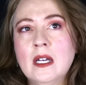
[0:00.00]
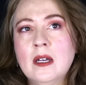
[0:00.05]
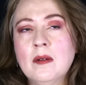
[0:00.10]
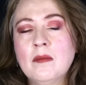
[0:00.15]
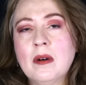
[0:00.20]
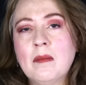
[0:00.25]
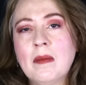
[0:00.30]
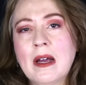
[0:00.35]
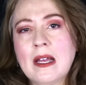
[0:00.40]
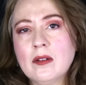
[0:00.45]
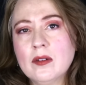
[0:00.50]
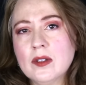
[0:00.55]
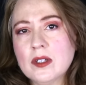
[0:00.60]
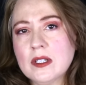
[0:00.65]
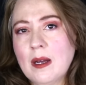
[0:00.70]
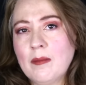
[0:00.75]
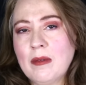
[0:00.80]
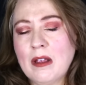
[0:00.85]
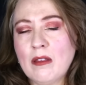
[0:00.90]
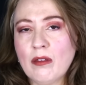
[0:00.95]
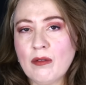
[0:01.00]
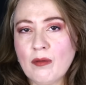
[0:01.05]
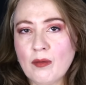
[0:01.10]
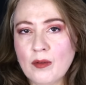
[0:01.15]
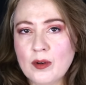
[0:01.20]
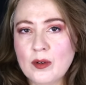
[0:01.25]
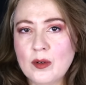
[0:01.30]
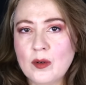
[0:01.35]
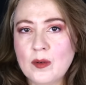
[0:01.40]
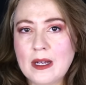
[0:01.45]
But Michael is coming
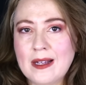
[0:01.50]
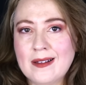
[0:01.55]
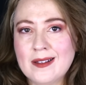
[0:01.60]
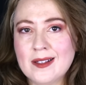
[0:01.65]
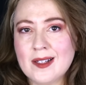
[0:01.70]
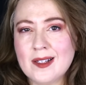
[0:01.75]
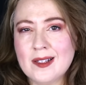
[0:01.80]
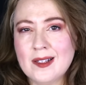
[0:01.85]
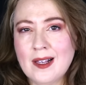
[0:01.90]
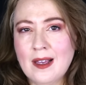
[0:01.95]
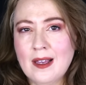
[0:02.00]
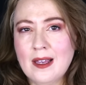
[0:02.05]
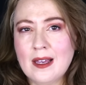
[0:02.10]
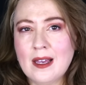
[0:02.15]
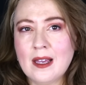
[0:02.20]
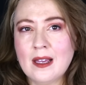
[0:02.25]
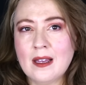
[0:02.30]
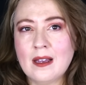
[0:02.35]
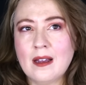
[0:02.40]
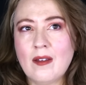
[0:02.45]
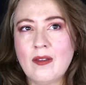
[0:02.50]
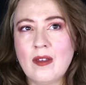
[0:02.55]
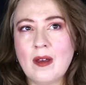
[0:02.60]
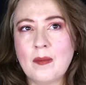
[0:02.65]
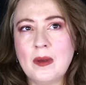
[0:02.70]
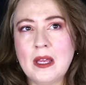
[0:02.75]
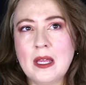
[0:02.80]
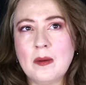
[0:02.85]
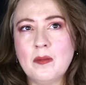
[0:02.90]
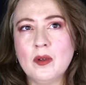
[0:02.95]
through and saying that
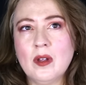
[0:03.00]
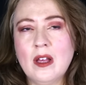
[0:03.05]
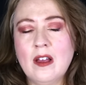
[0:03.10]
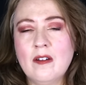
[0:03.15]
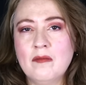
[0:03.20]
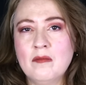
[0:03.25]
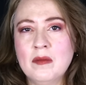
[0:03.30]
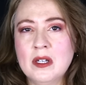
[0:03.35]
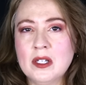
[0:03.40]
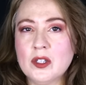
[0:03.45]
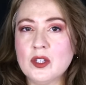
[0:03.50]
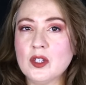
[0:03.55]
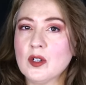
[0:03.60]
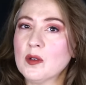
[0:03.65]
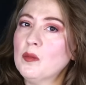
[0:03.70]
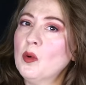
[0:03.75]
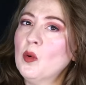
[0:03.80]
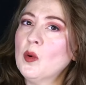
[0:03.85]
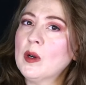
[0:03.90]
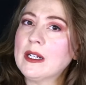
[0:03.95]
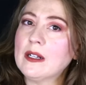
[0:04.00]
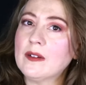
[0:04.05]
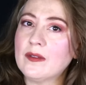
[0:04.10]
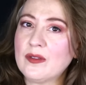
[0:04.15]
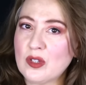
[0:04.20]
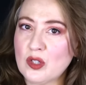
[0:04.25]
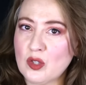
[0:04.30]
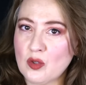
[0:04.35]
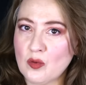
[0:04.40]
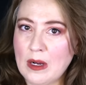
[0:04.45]
people have missed their point of
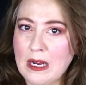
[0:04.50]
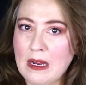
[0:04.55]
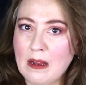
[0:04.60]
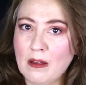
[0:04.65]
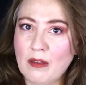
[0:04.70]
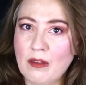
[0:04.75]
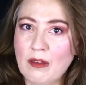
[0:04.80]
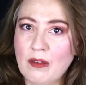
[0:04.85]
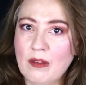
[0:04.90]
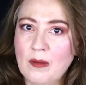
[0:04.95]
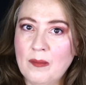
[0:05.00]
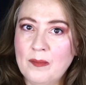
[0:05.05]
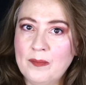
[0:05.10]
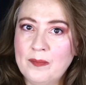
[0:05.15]
strength.